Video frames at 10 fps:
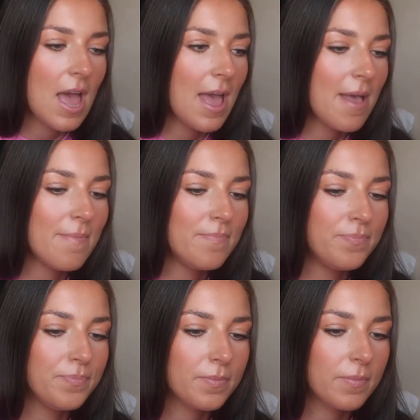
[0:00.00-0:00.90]
um,
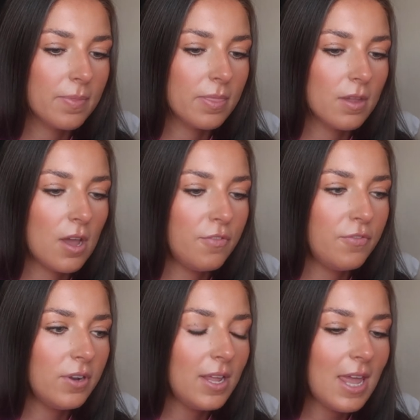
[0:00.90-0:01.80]
I
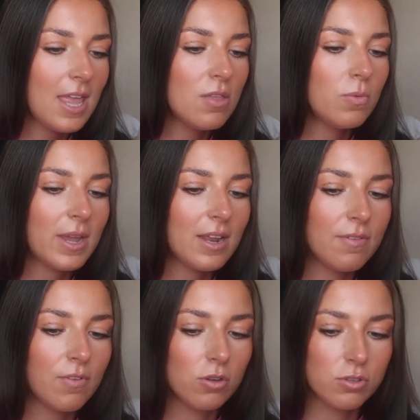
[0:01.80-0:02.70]
feel like in the
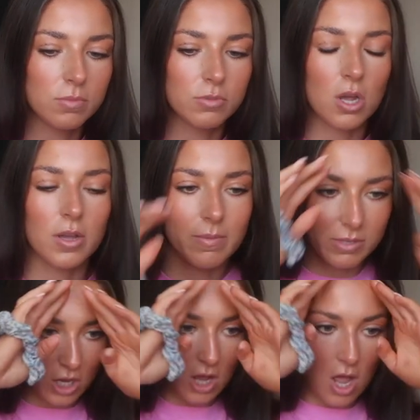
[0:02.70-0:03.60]
weekly vlogs sometimes
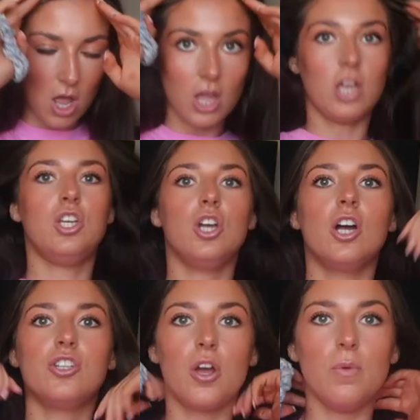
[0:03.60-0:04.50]
like
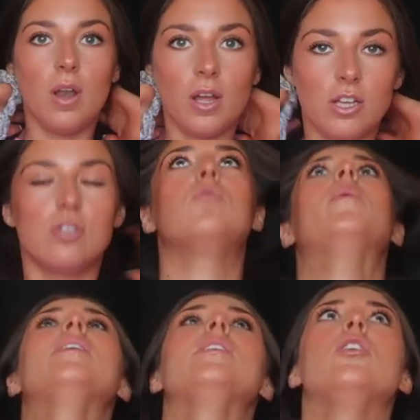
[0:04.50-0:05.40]
I don't like to
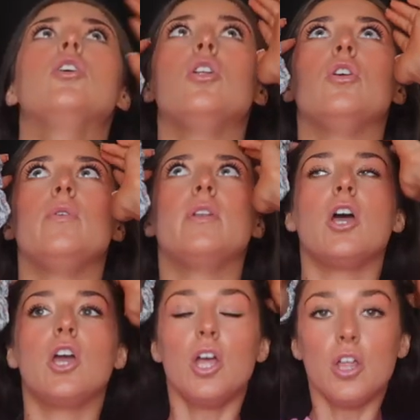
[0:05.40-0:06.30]
always include
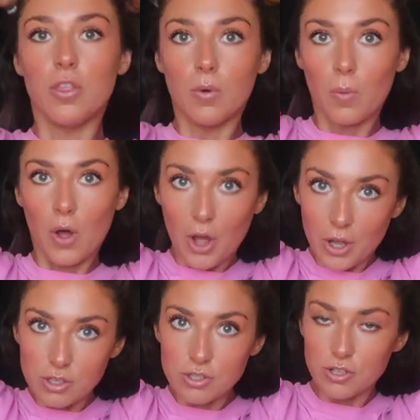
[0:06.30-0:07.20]
like the
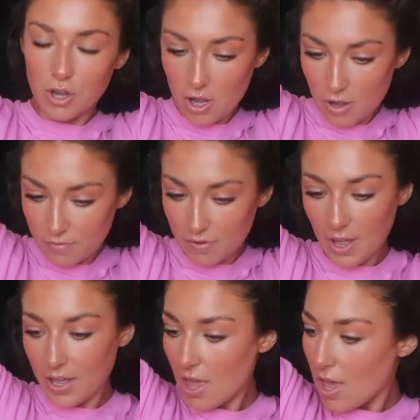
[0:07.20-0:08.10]
work stuff
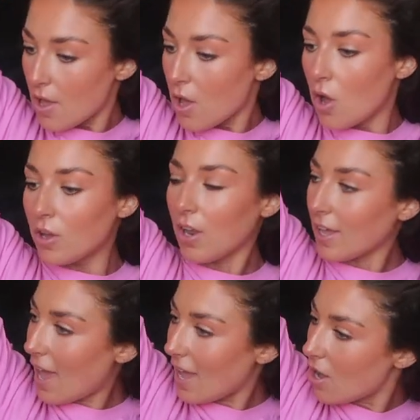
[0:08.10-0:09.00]
like
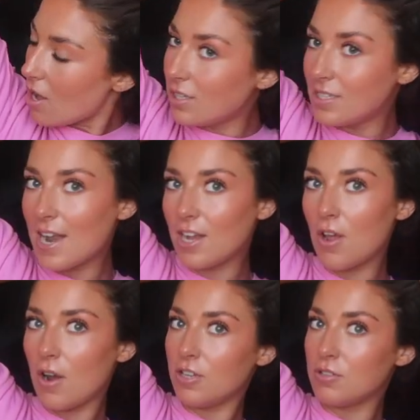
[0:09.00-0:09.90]
like getting content i
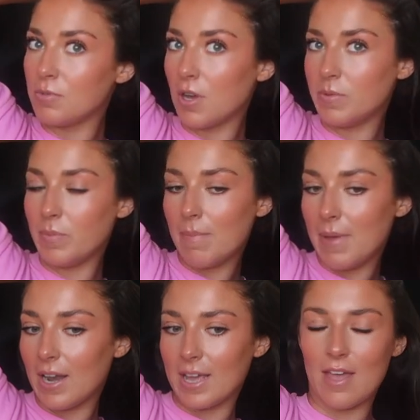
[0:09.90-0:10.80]
know like sometimes me and
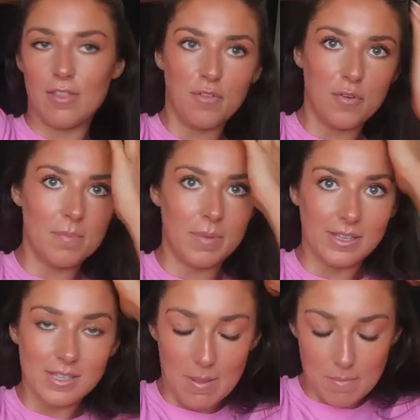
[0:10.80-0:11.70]
me like get the fun
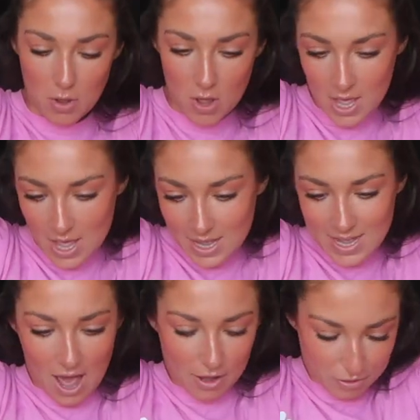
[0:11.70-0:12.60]
bits in but
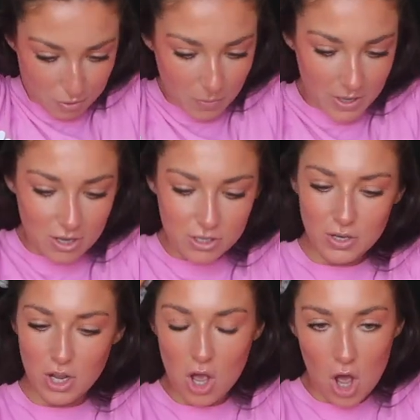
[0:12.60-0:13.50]
yeah i thought we could
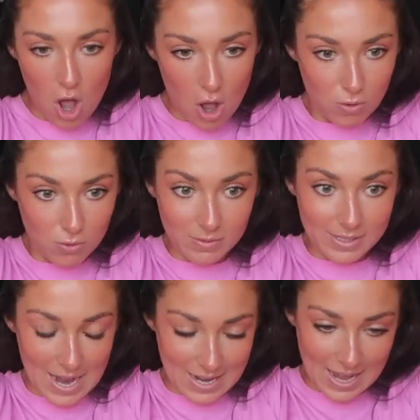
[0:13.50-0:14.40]
do like a whole
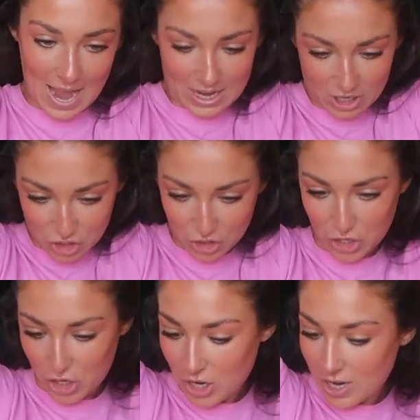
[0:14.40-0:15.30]

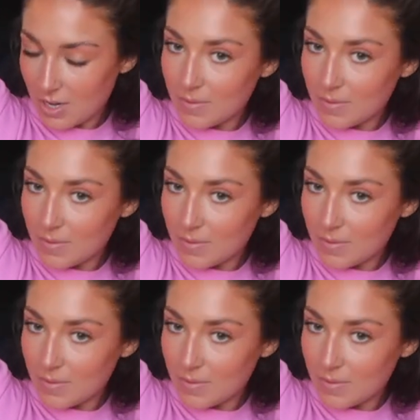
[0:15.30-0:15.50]
dedication